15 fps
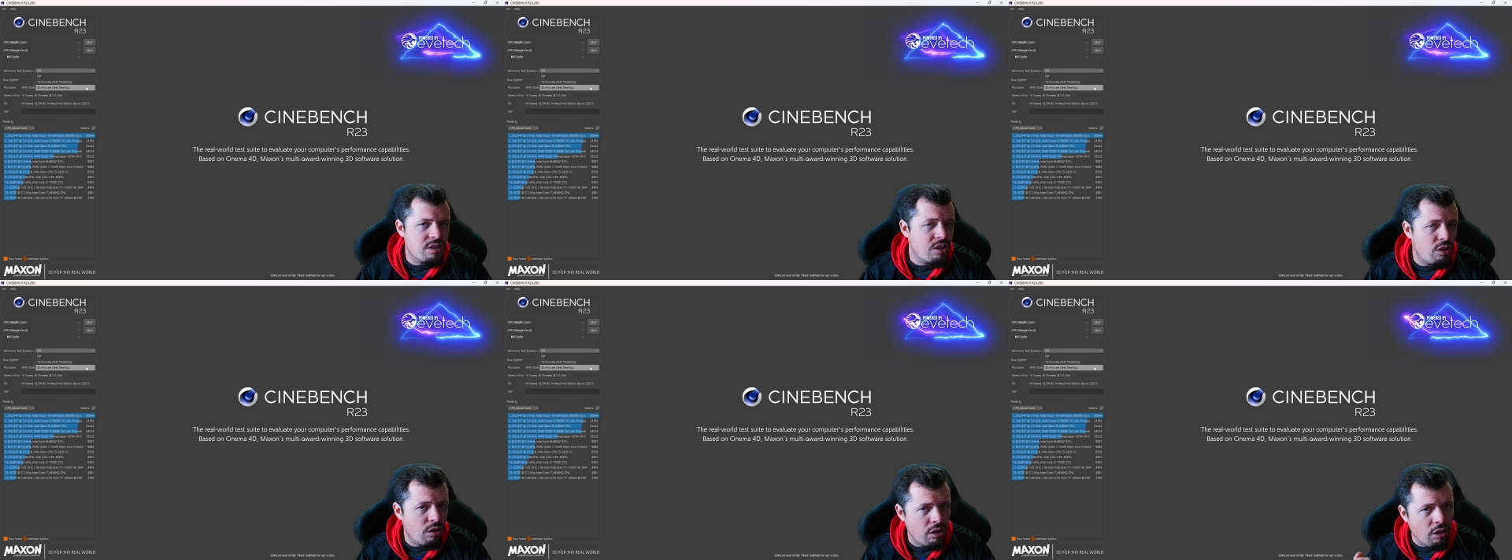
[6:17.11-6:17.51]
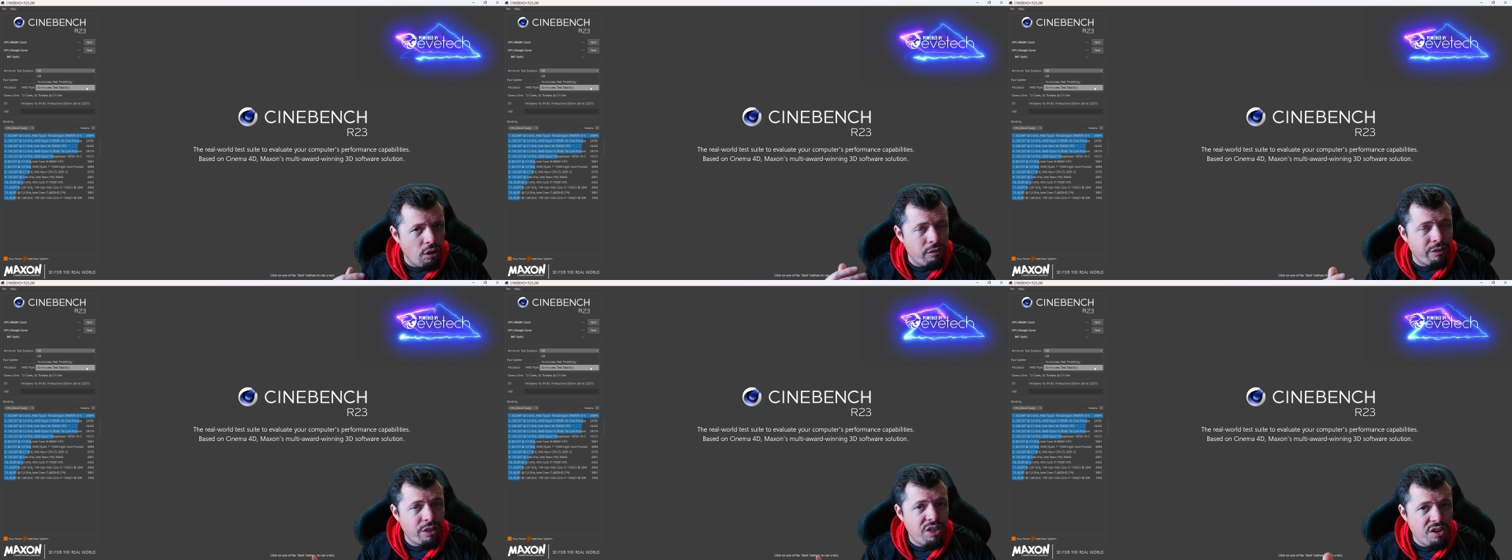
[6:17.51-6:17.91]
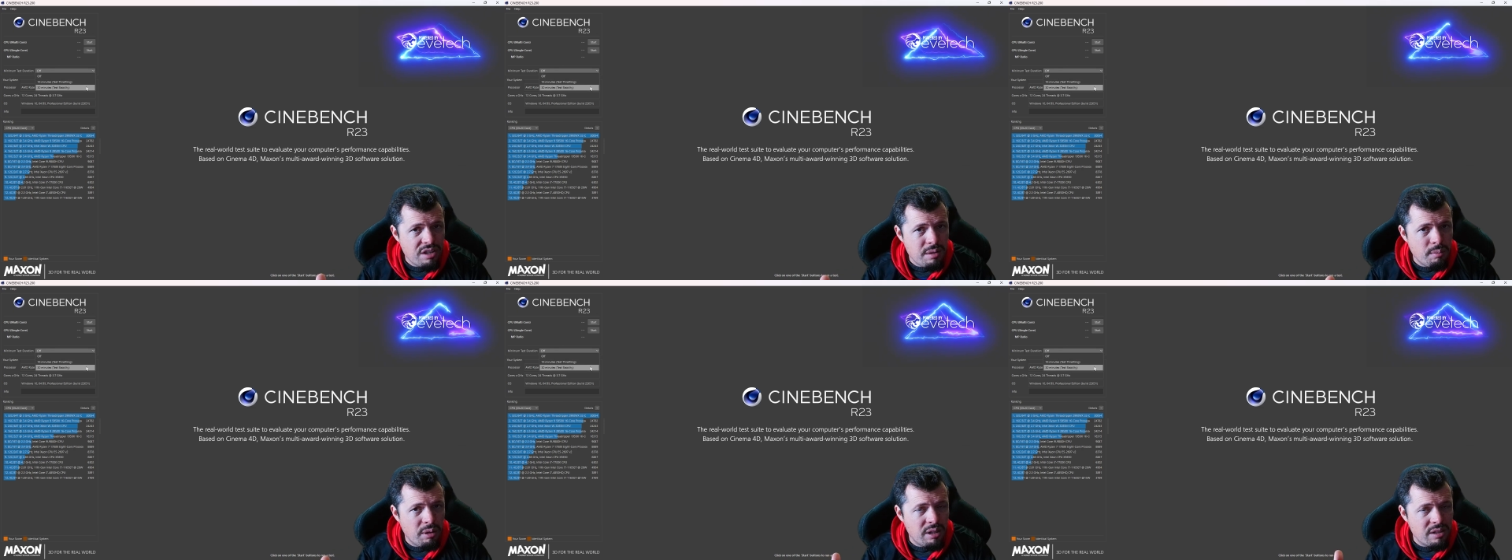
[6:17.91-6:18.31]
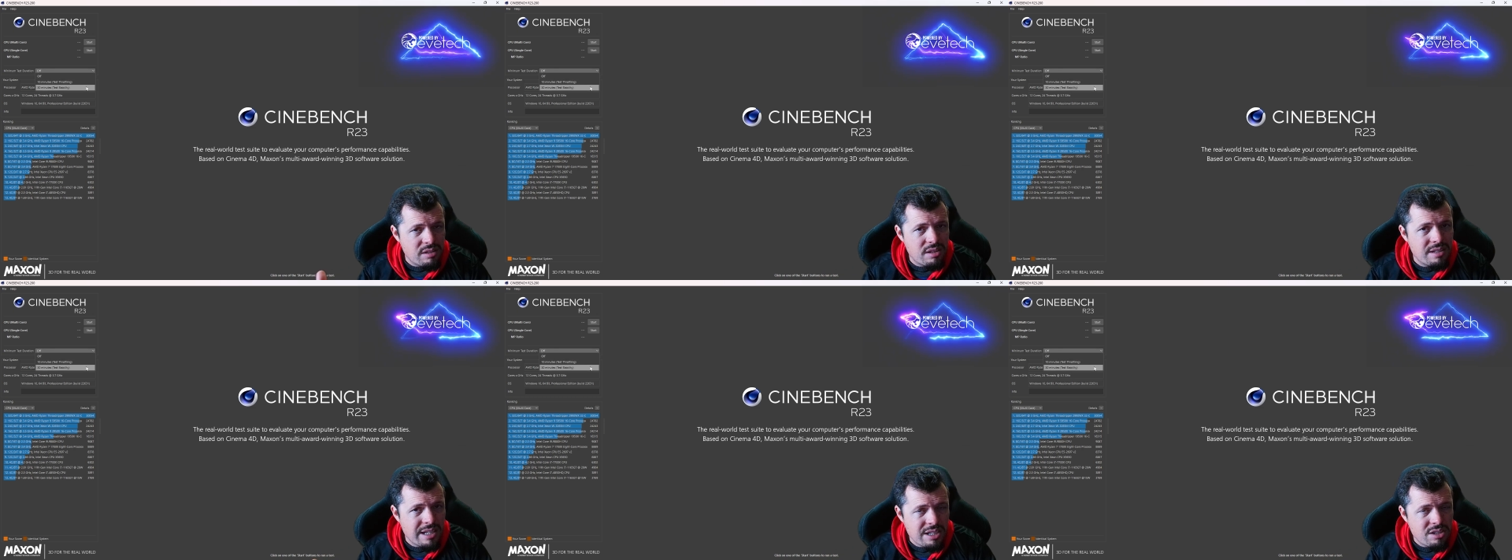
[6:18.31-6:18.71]
So you can go for 30 minutes
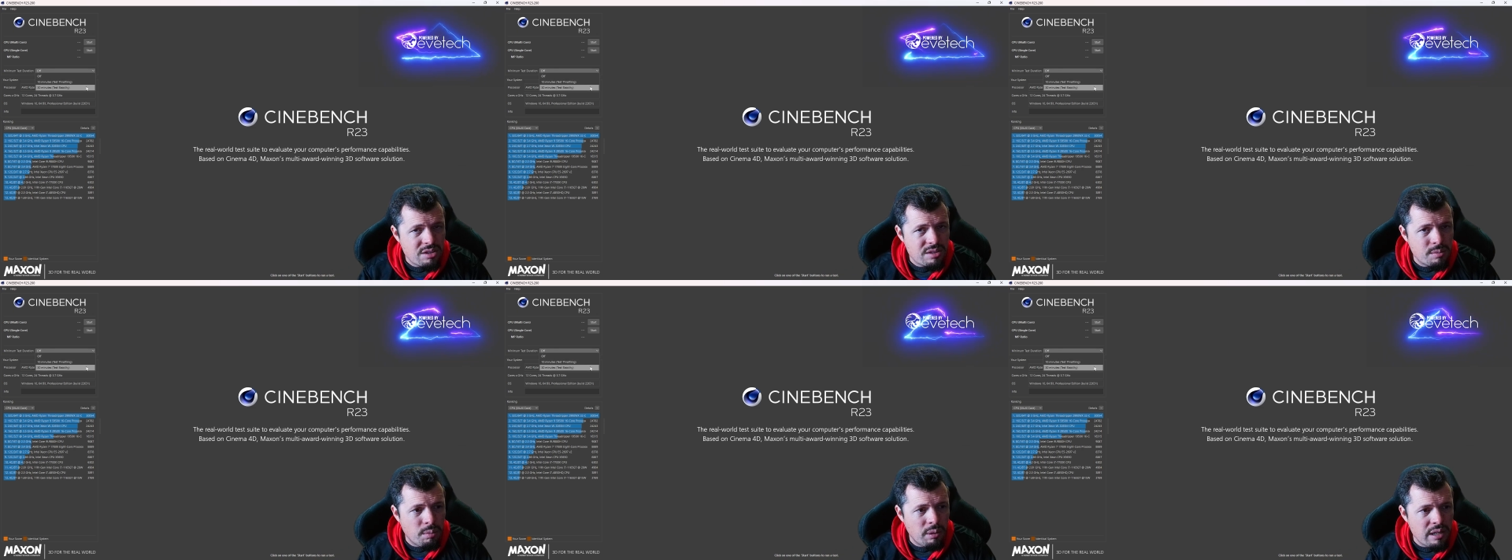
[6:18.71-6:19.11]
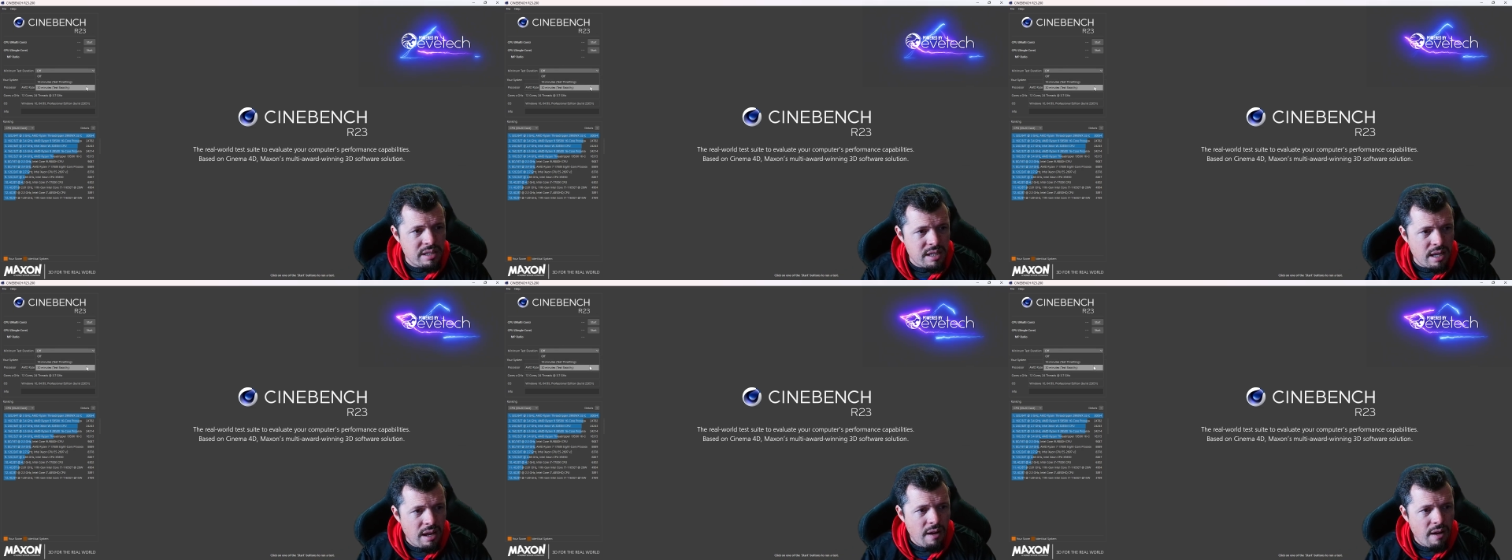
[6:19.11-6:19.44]
to test your stability,